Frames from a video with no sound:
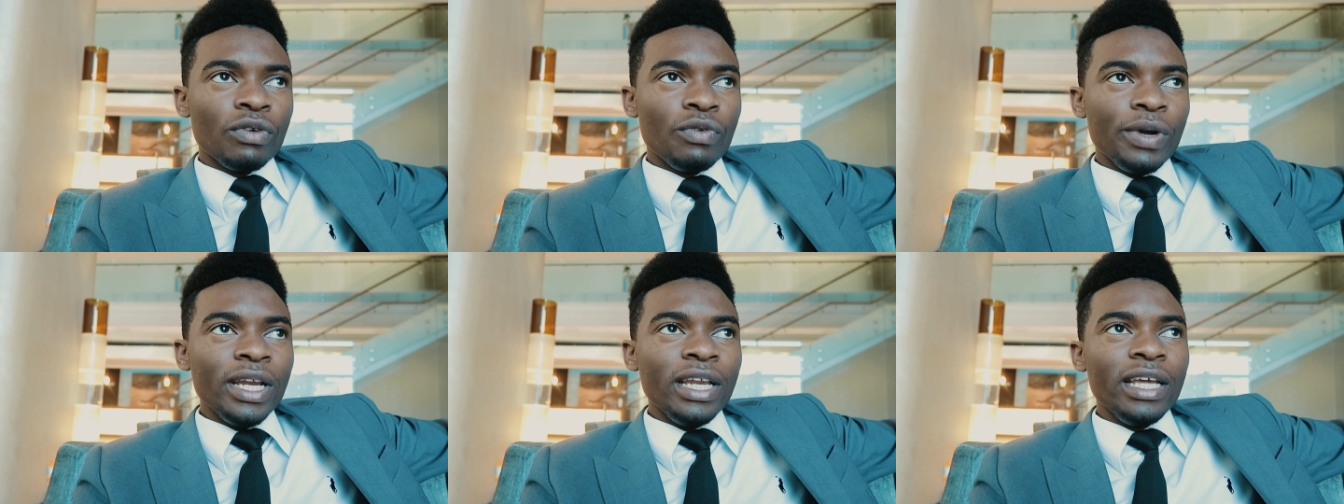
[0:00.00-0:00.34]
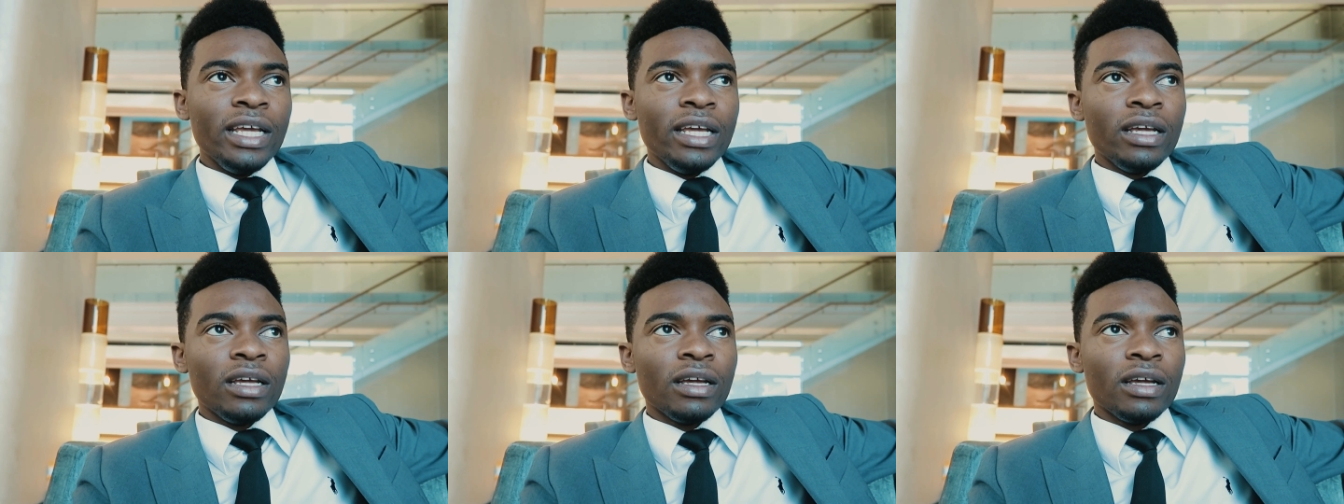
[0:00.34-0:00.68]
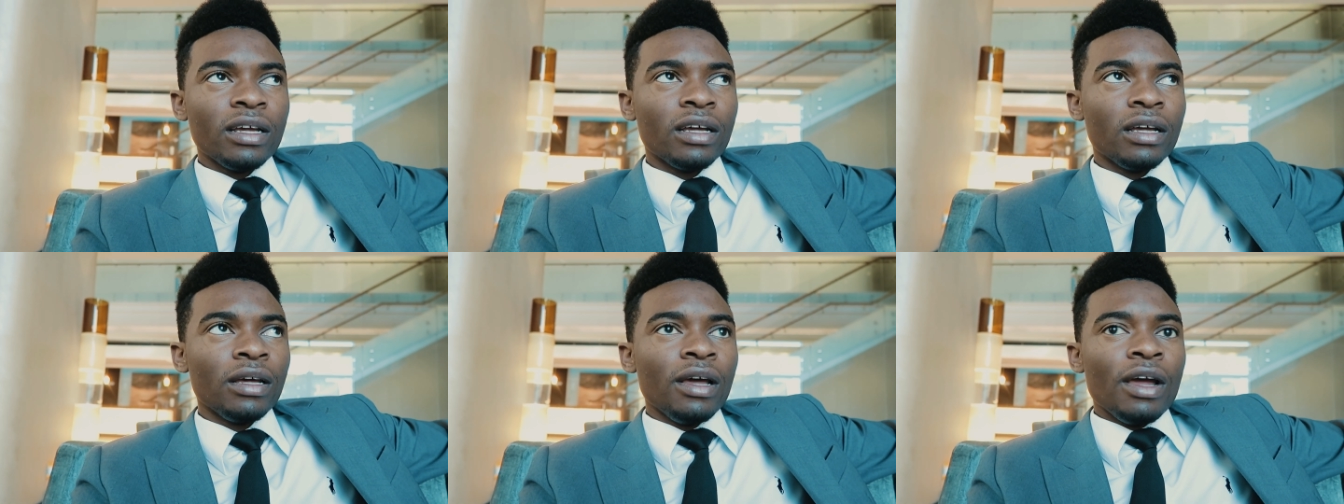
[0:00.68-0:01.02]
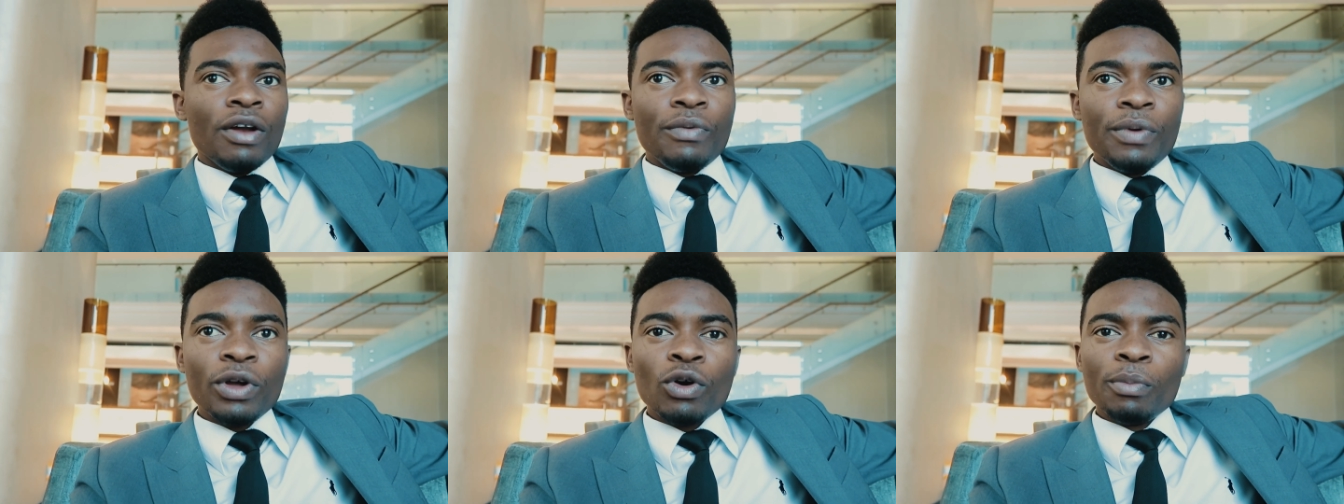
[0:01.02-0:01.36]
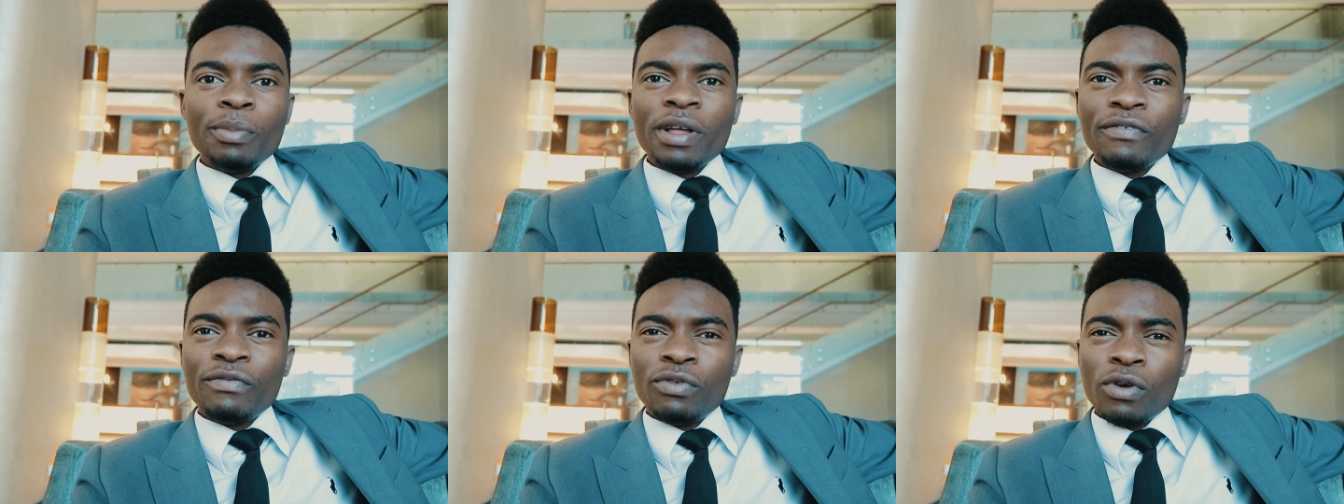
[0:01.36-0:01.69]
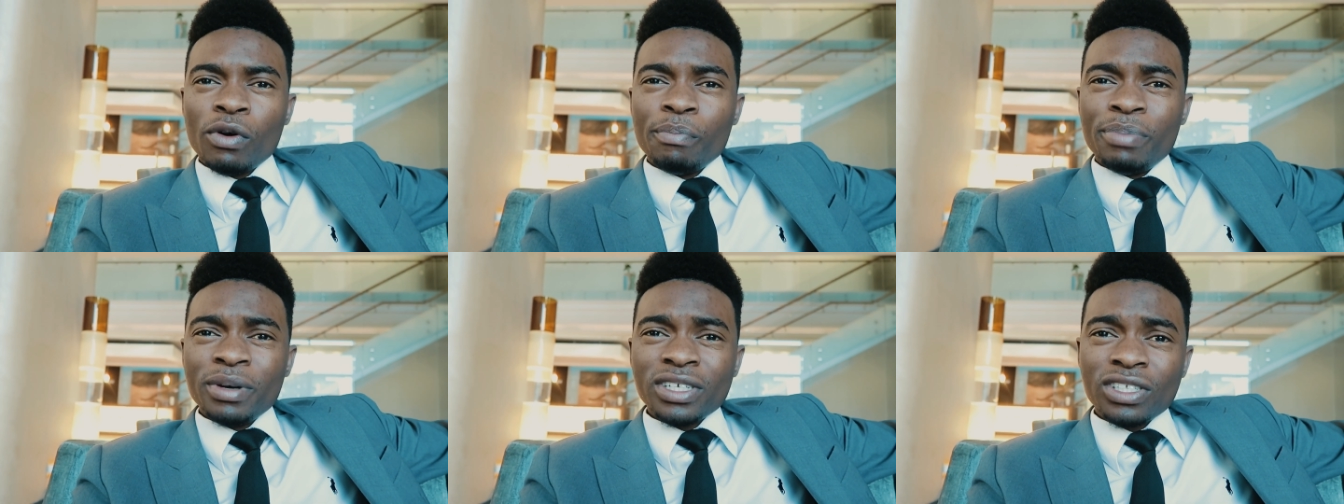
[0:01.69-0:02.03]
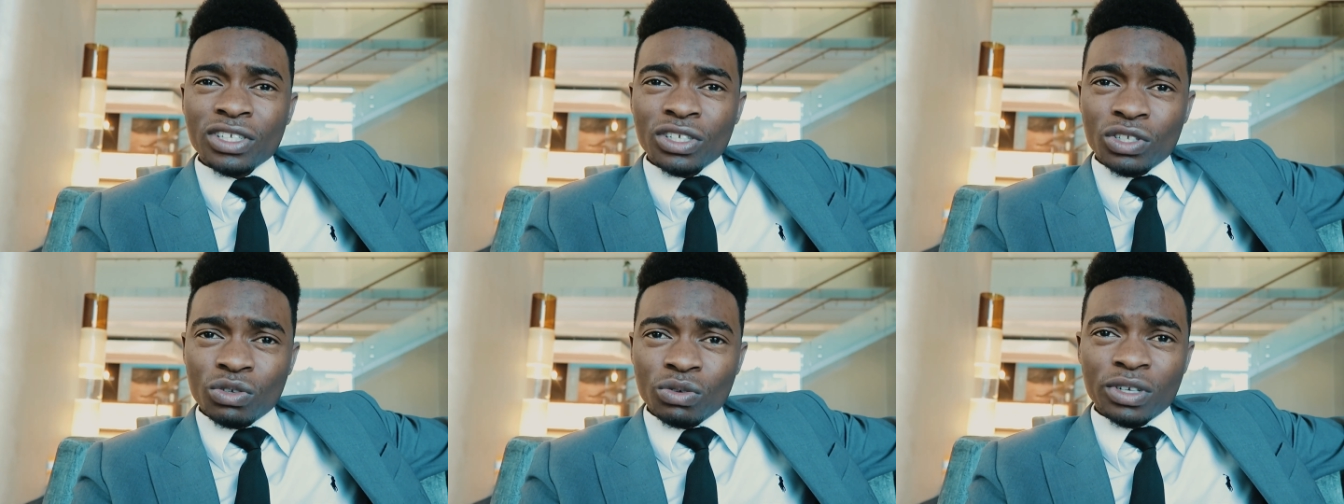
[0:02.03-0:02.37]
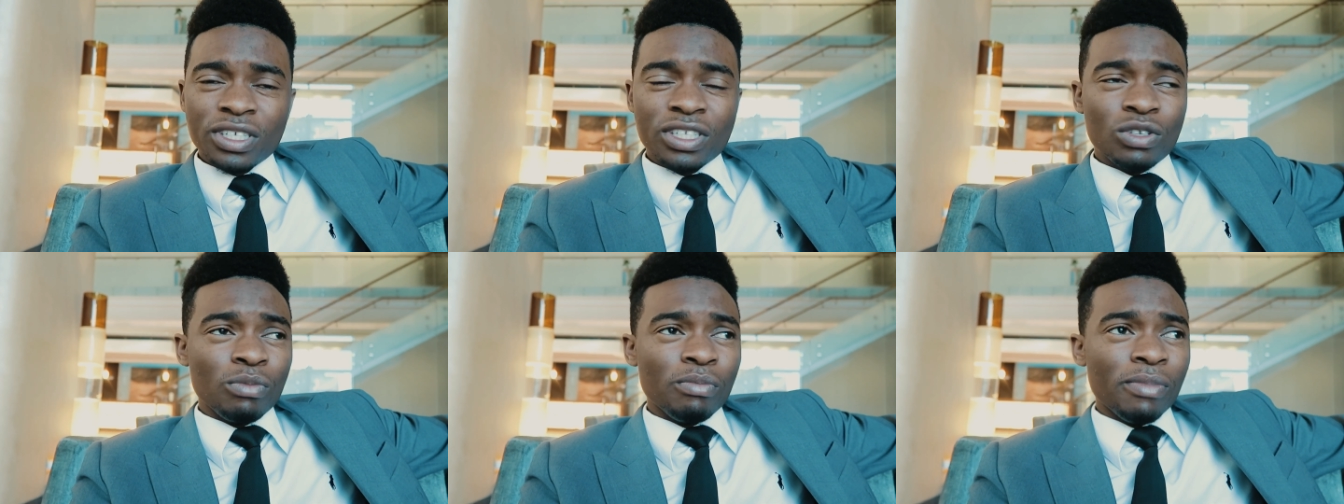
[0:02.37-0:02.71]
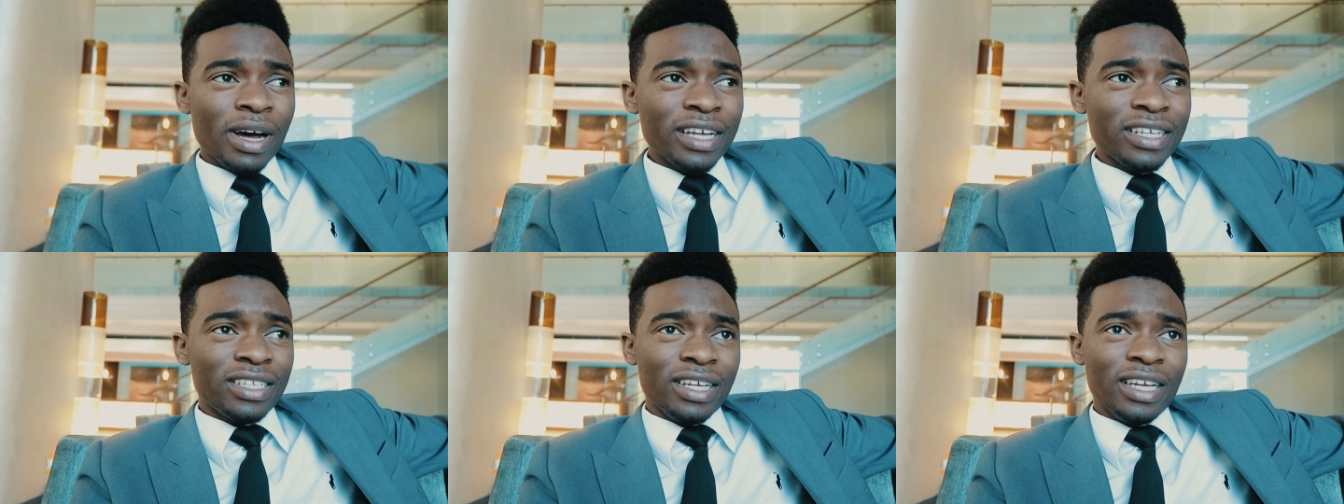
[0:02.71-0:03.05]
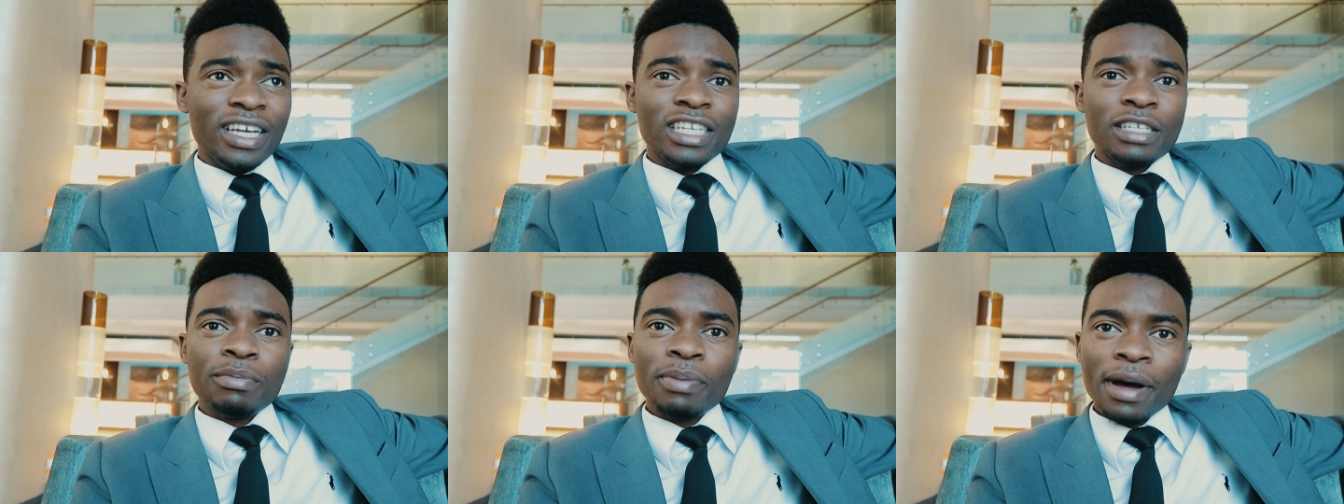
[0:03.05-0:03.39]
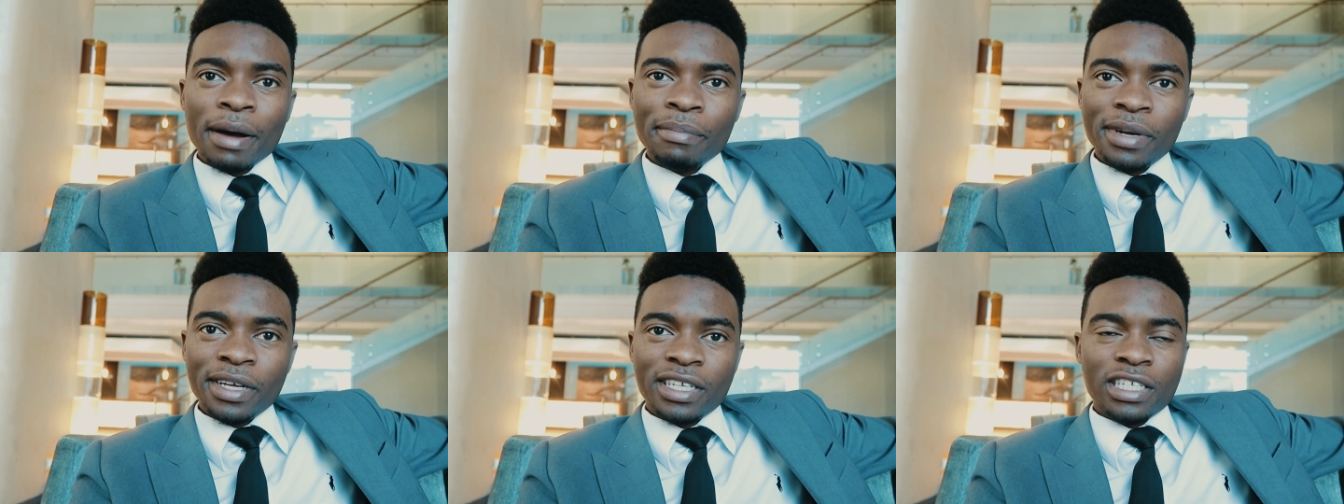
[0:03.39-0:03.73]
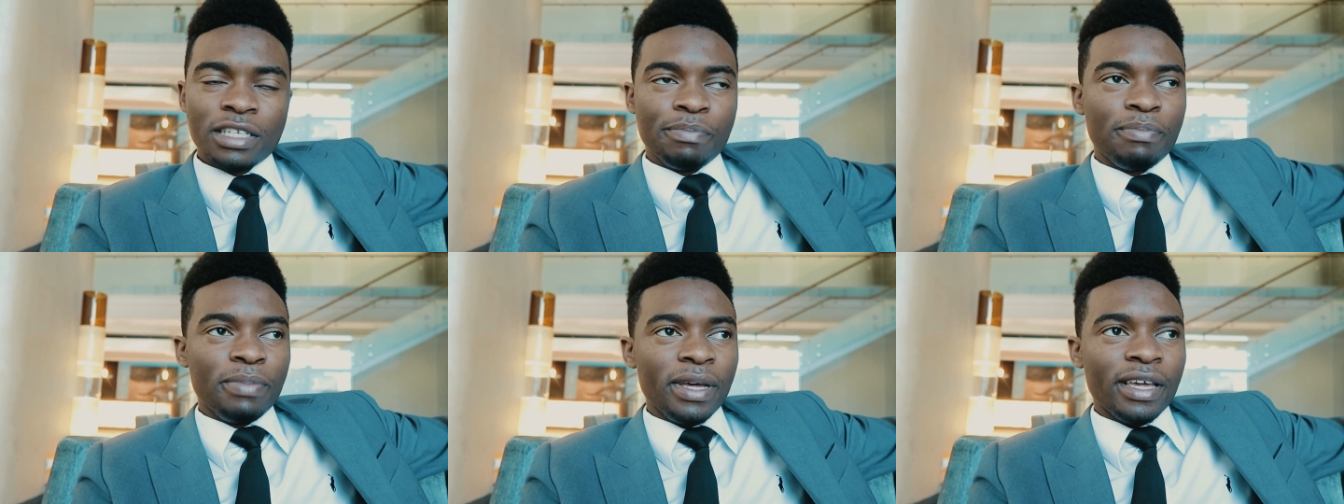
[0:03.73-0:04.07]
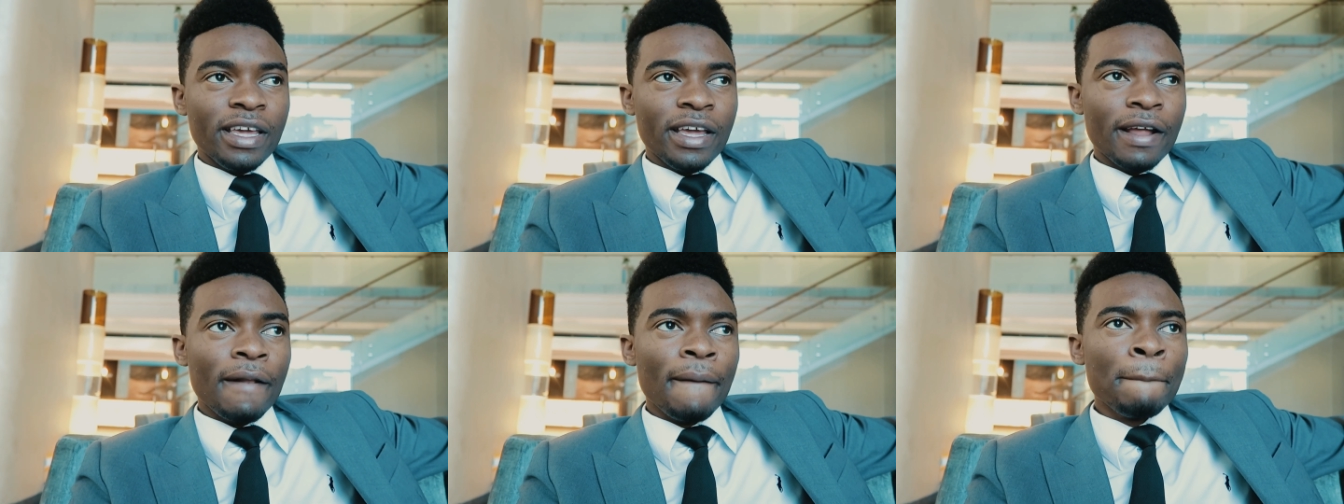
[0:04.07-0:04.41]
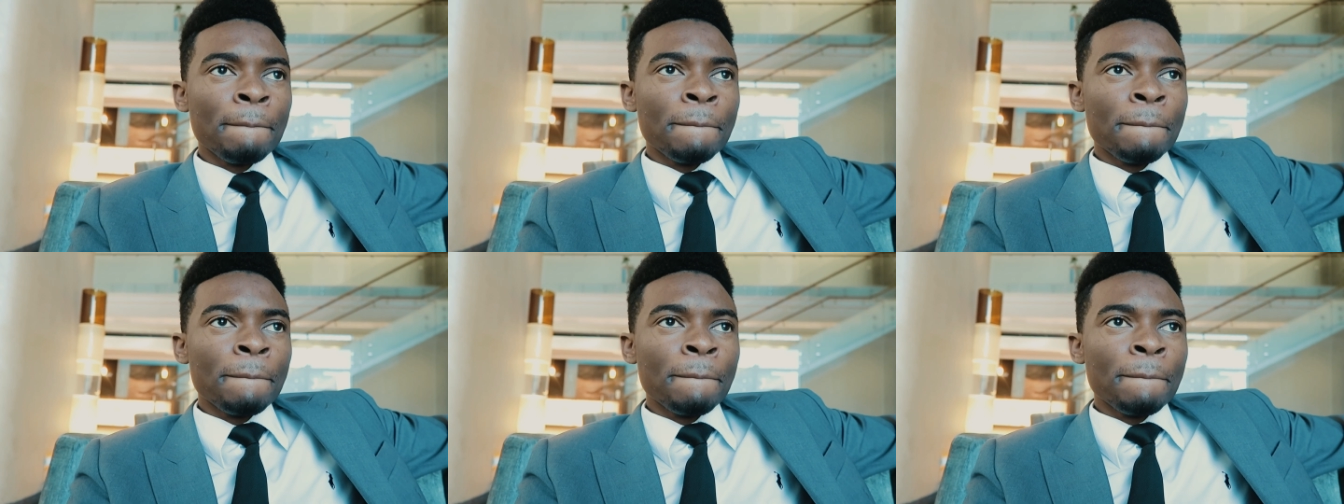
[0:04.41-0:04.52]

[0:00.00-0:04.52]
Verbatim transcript: really recommend for business students to master is public speaking